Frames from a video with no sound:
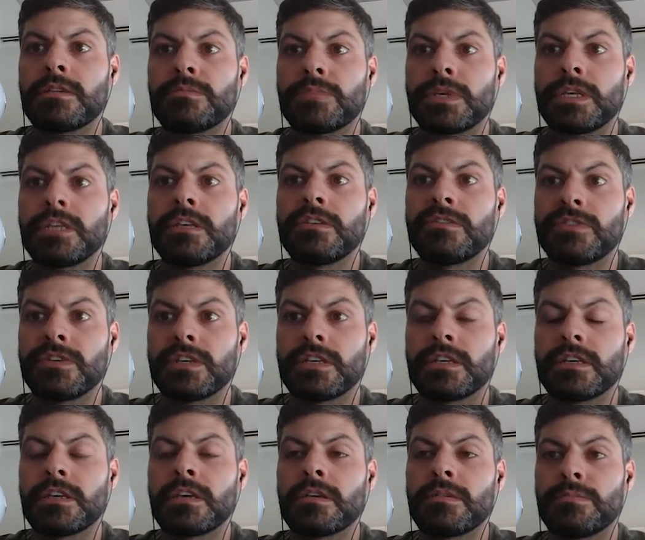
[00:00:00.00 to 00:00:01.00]

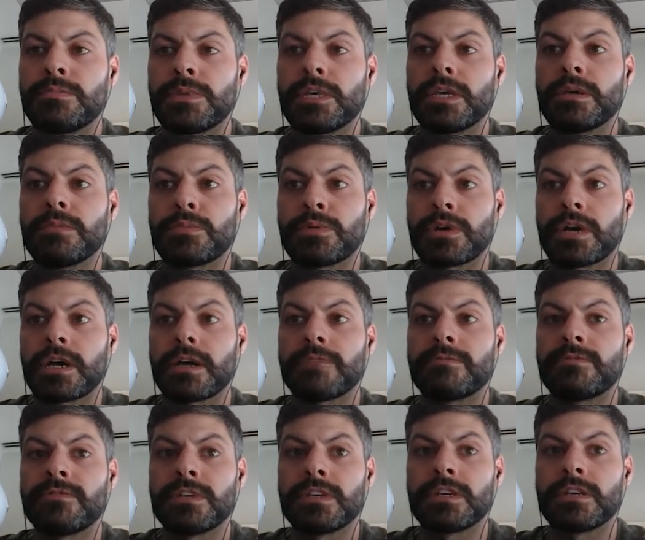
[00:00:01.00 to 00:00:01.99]
PV, P
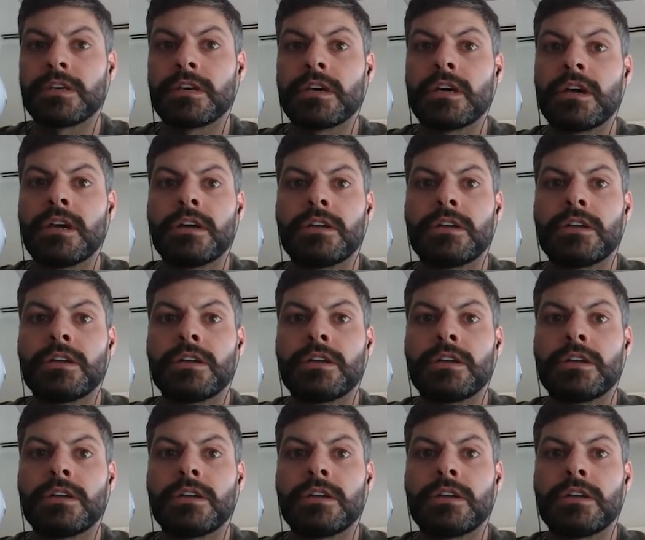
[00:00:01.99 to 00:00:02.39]
prime V